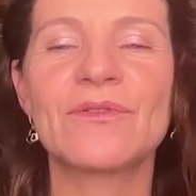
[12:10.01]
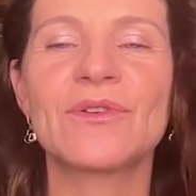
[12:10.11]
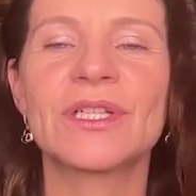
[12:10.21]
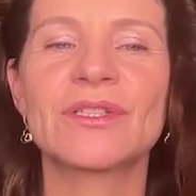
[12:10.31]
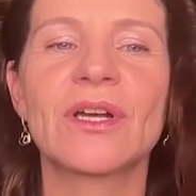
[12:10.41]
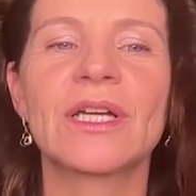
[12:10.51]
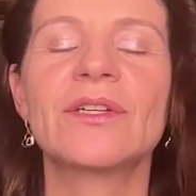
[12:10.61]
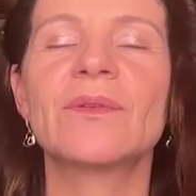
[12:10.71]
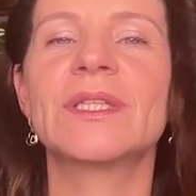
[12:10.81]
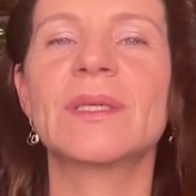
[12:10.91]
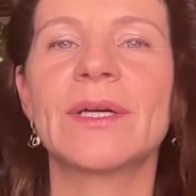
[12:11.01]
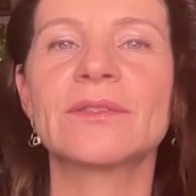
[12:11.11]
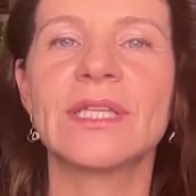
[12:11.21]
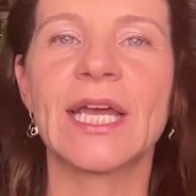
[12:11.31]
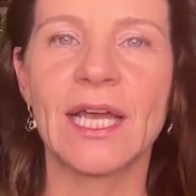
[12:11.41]
we're going to talk a little bit
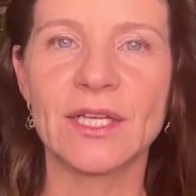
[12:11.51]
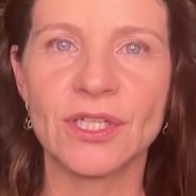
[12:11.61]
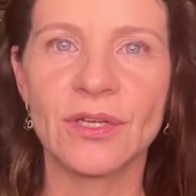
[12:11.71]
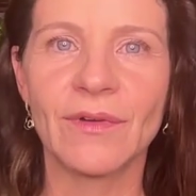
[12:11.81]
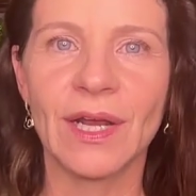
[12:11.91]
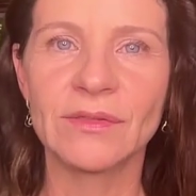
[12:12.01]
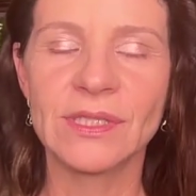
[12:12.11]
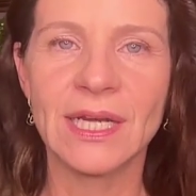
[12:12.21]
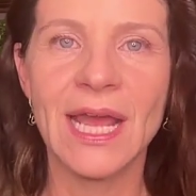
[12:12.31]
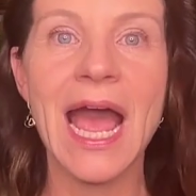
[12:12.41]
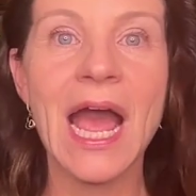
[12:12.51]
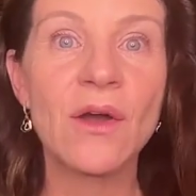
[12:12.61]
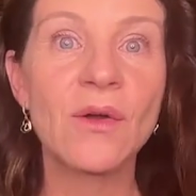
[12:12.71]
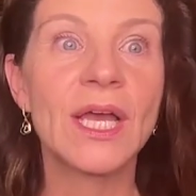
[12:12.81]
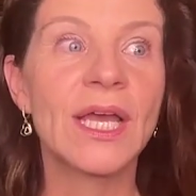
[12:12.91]
about the Akashic records and
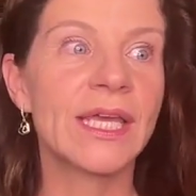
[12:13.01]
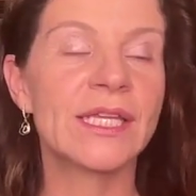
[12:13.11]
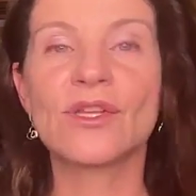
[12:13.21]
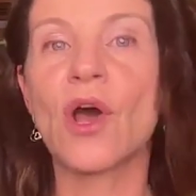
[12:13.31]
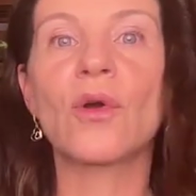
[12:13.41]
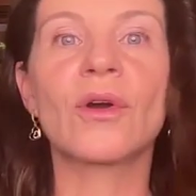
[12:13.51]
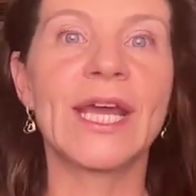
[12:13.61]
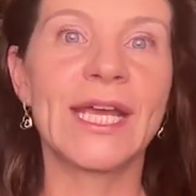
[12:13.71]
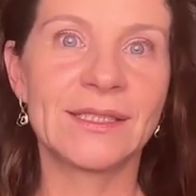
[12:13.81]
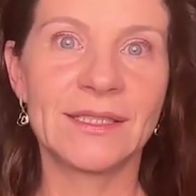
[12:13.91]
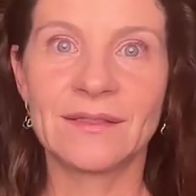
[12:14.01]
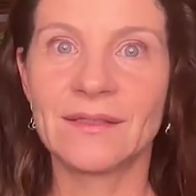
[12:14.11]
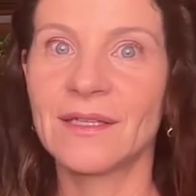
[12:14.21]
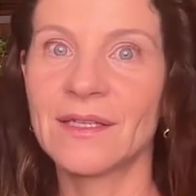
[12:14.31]
how it is all connected.